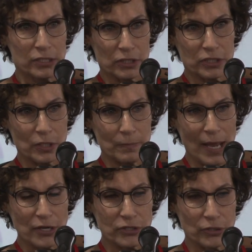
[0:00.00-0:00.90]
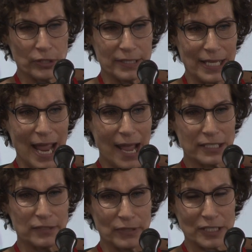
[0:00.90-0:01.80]
to, to measure, and the
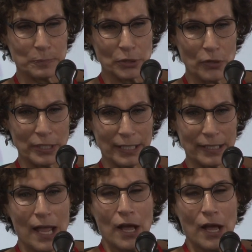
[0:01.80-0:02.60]
act of exploding